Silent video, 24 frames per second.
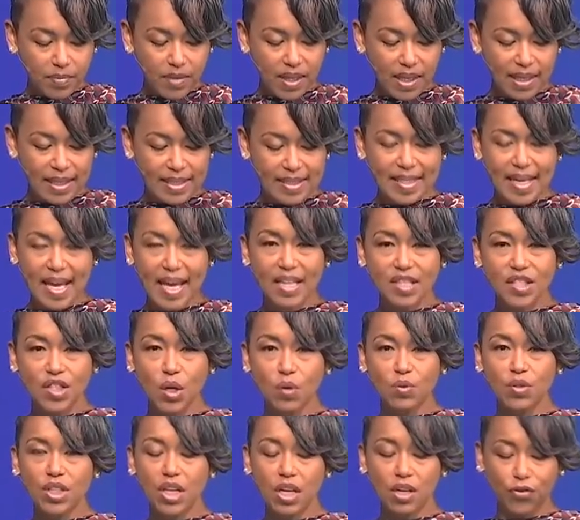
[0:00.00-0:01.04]
it says, "So
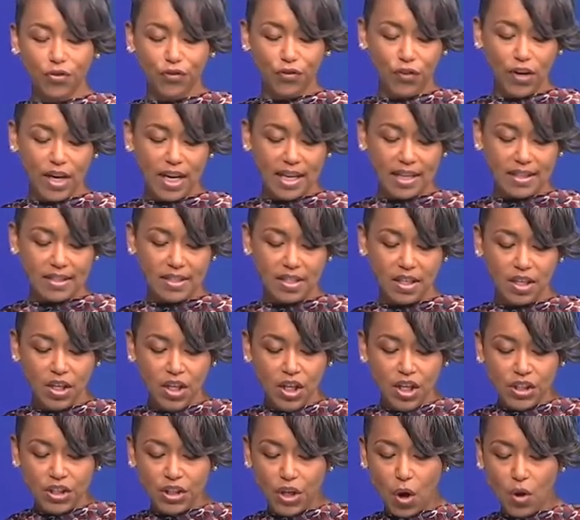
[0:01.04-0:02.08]
dear friends,
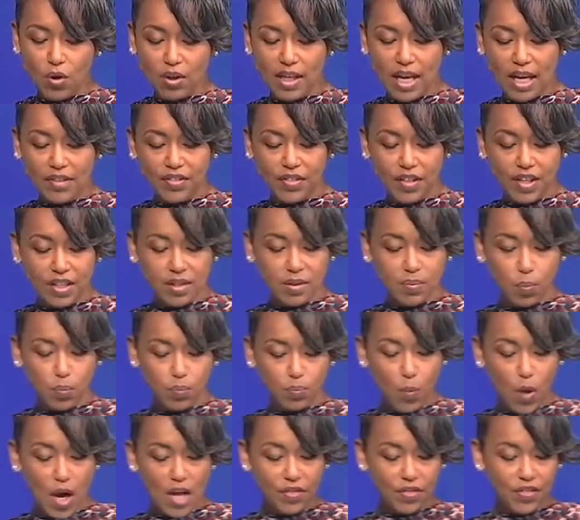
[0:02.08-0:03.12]
don't let this
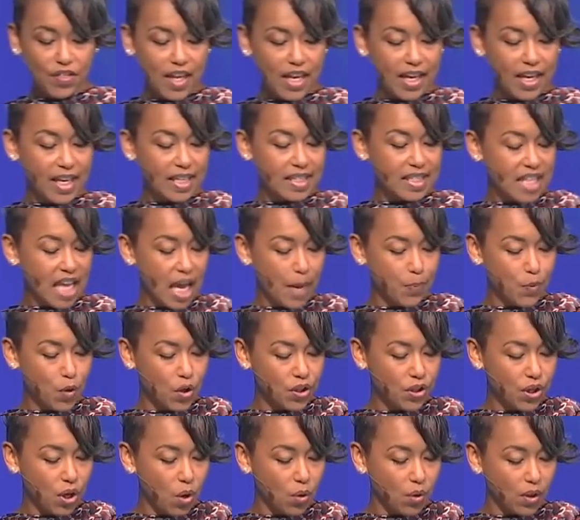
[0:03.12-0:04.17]
one thing escape your
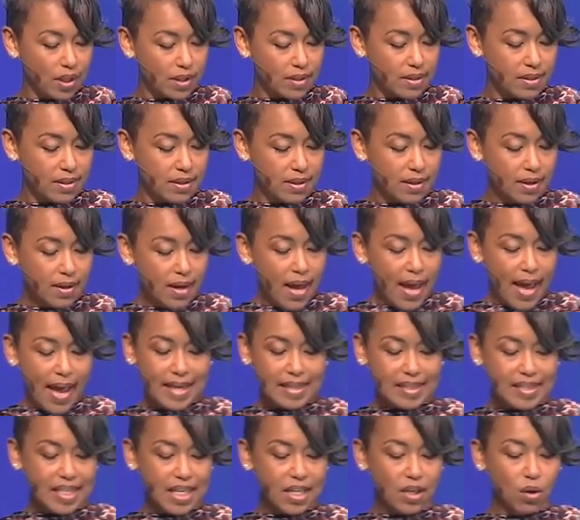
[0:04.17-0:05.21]
notice. A
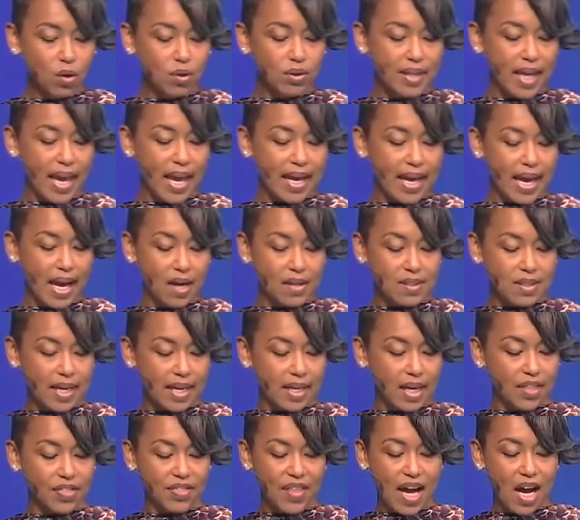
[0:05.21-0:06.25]
single day counts like
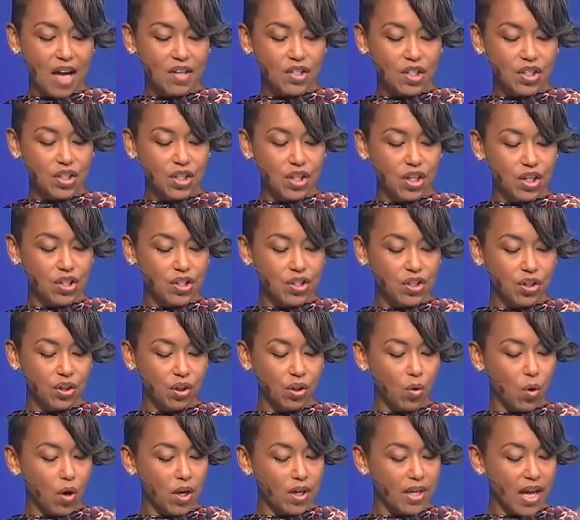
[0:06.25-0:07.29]
1,000 years to the
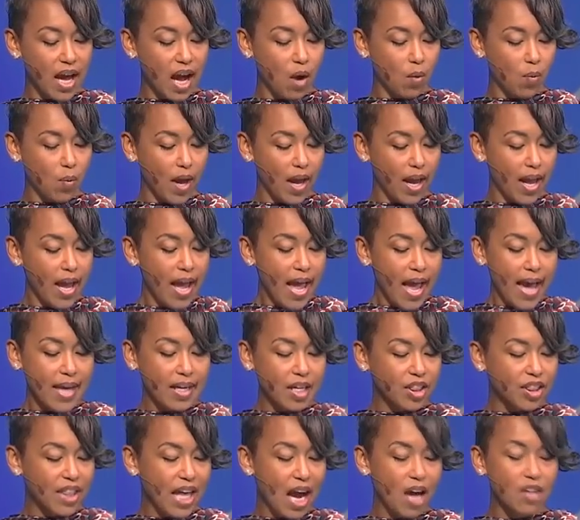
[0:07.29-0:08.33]
Lord Yahweh, and
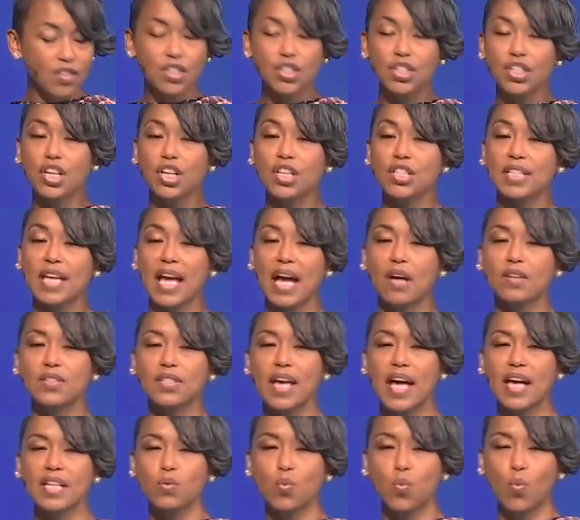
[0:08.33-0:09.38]
1,000 years counts
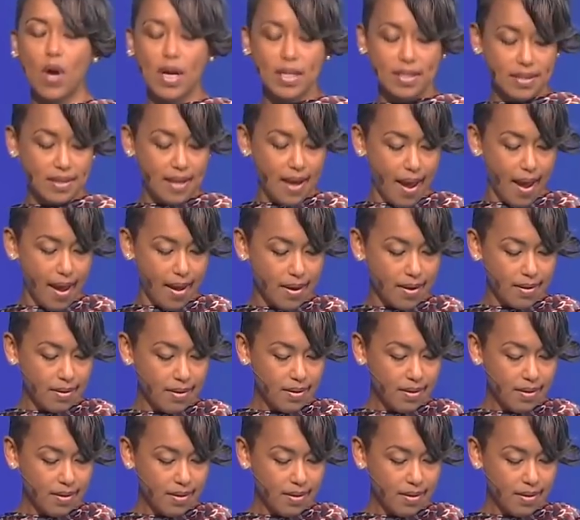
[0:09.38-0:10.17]
as one day.